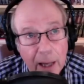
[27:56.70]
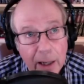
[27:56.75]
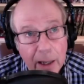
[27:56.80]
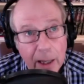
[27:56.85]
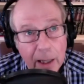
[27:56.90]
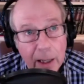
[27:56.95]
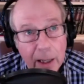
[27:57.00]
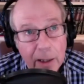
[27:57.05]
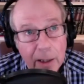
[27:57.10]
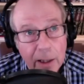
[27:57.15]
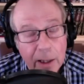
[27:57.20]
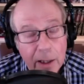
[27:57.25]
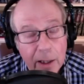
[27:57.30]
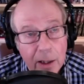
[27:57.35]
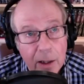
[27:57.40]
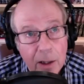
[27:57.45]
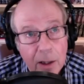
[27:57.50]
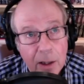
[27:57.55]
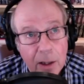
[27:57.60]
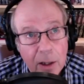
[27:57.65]
in the
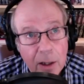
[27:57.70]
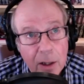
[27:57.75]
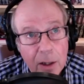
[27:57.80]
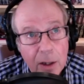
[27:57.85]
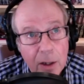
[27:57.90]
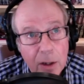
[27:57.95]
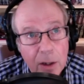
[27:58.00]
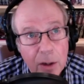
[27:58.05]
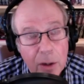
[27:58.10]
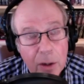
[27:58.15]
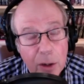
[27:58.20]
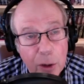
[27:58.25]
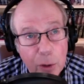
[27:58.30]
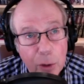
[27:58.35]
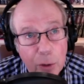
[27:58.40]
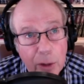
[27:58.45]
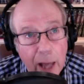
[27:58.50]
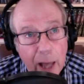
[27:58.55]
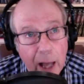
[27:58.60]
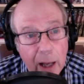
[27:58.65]
year
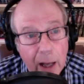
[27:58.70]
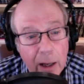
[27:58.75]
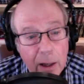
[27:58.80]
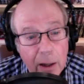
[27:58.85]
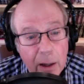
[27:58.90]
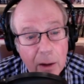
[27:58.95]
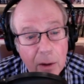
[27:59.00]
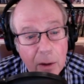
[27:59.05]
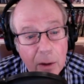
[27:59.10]
2001,